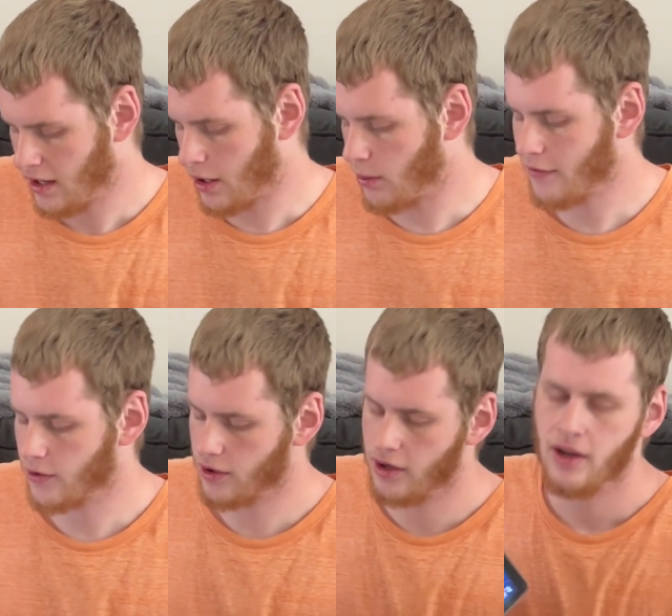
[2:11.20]

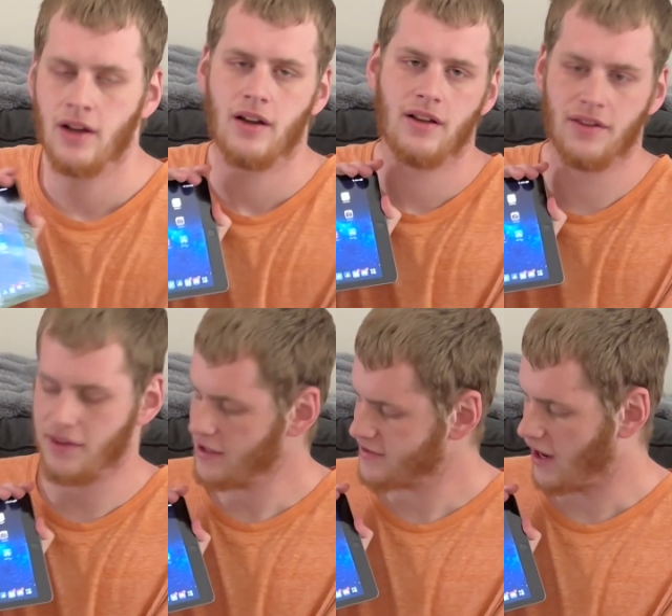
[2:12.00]
However,
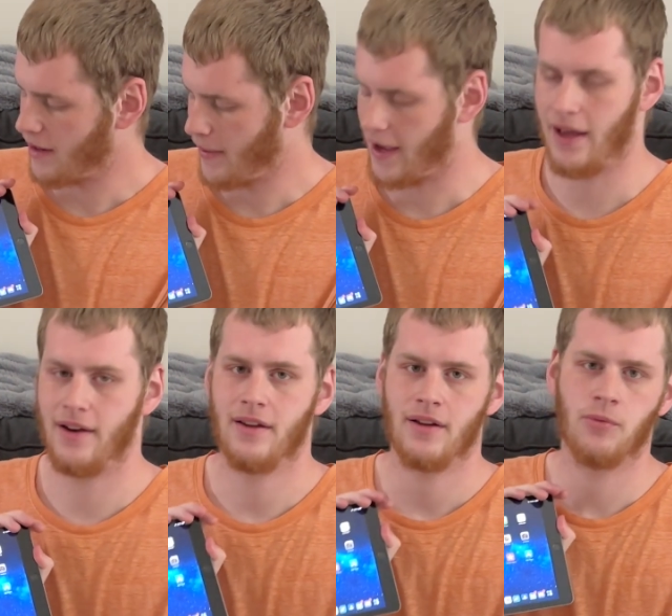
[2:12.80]
this
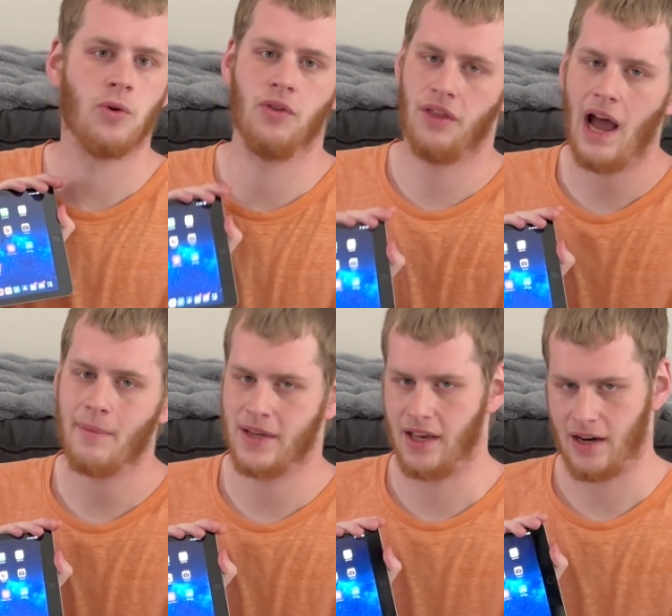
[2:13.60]
iPad will not
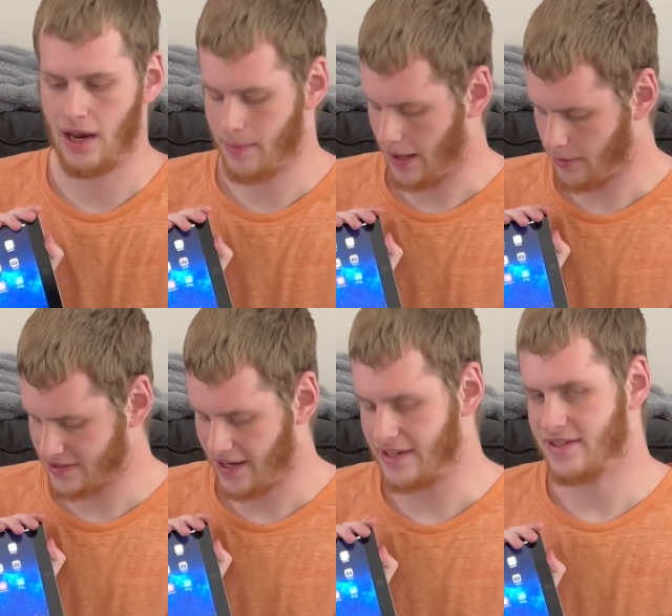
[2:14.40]
be getting
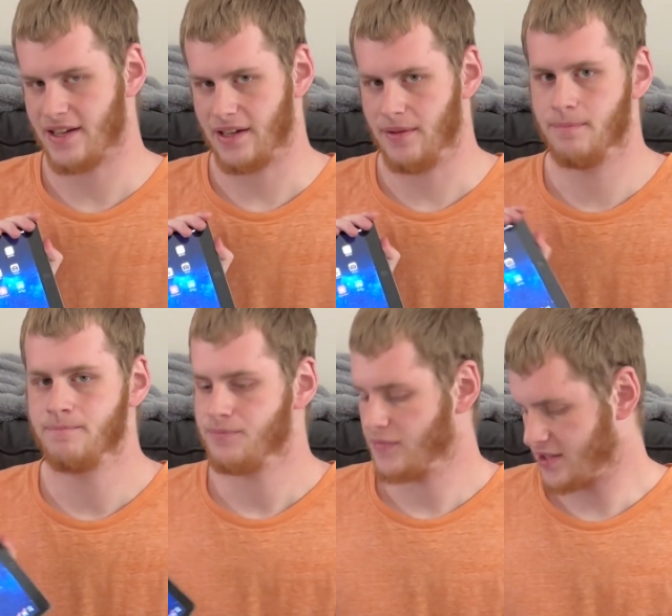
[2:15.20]
iPadOS 18.
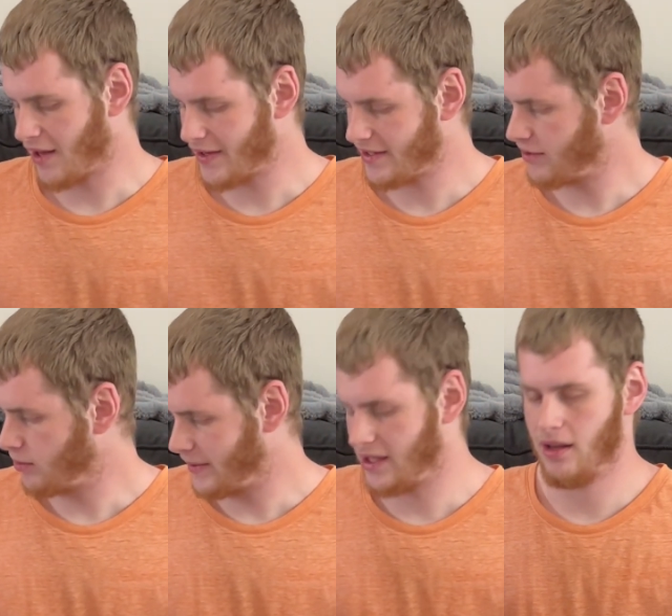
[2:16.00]
17
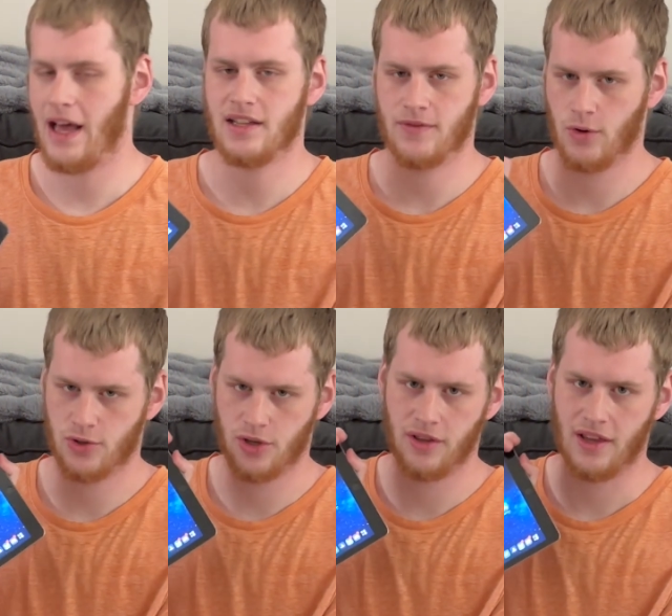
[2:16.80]
will be the last
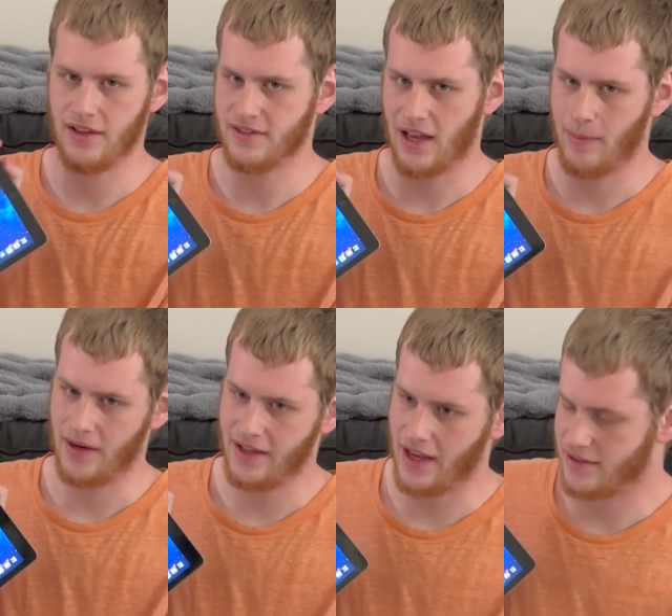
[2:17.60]
version that this
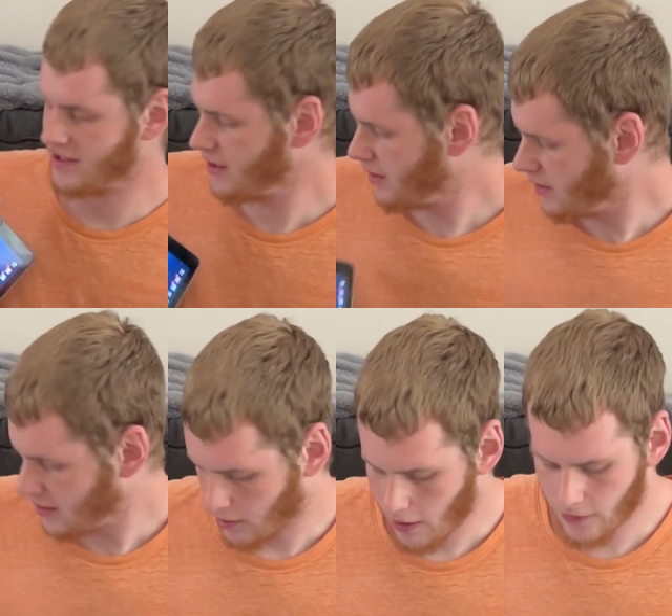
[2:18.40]
iPad gets.
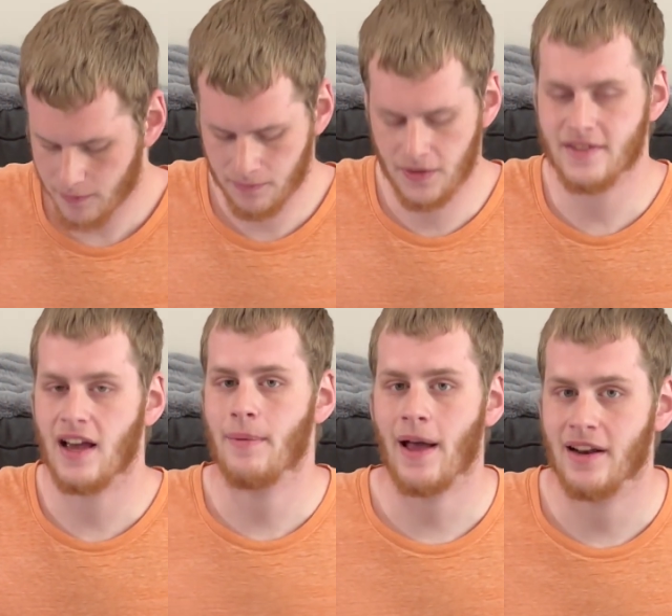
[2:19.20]
However, this
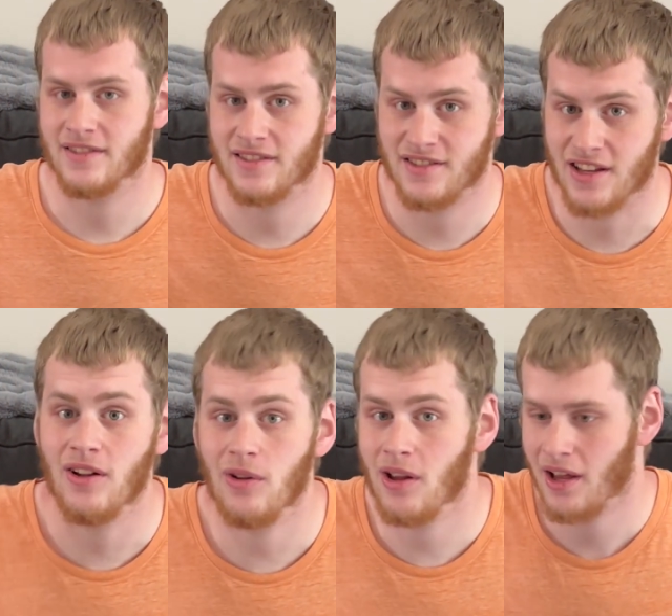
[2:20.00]
iPad is
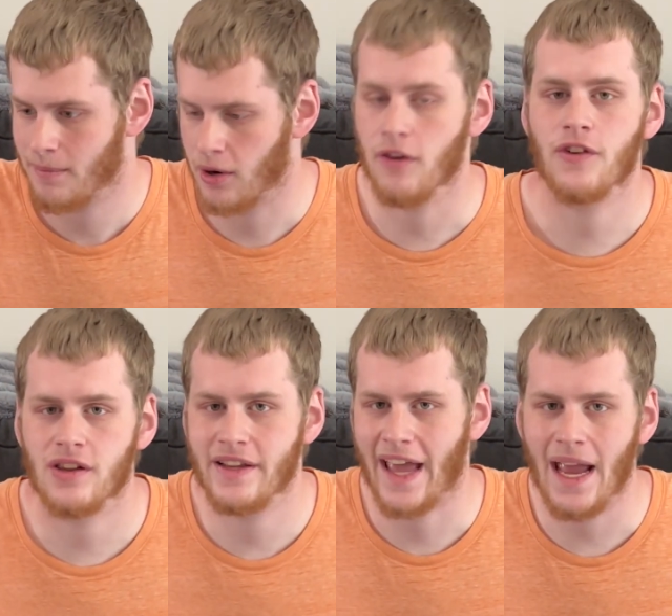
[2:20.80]
still
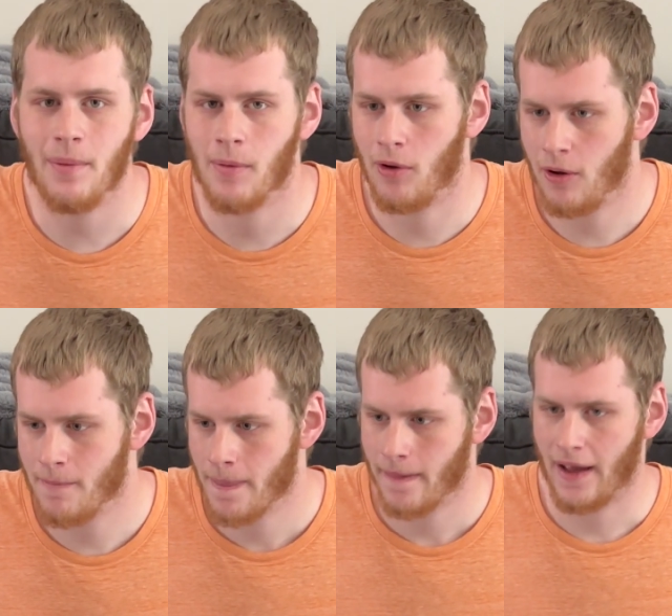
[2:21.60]
perfectly
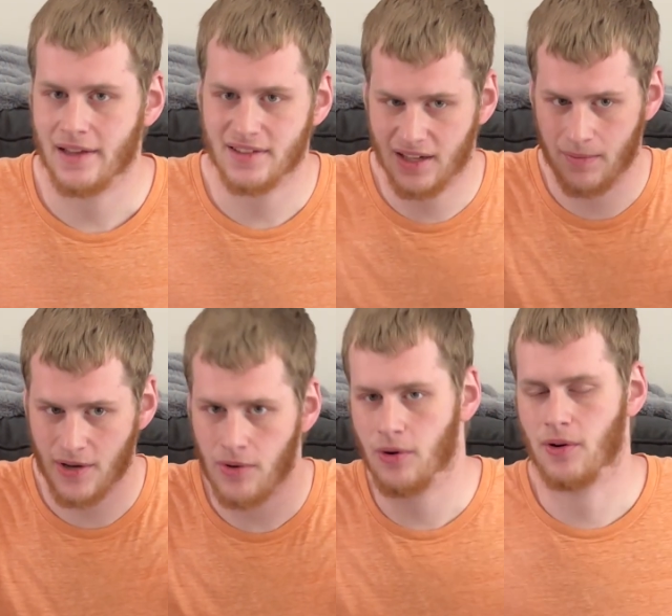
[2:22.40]
capable as a
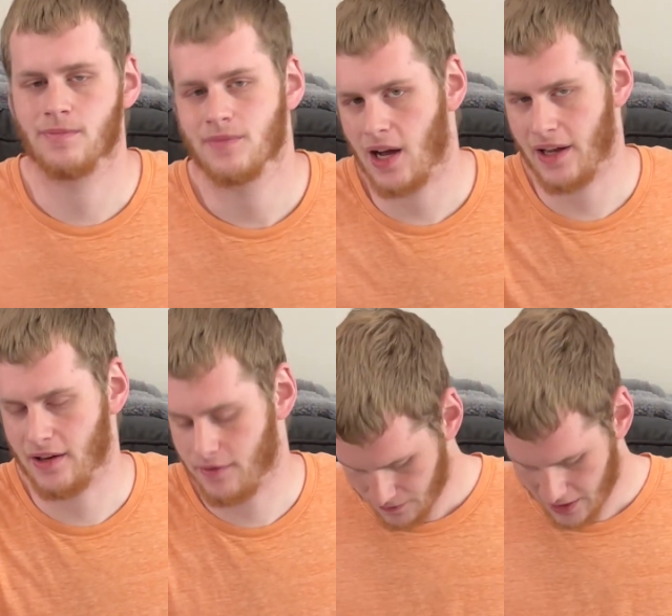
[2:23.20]
computer, kind of.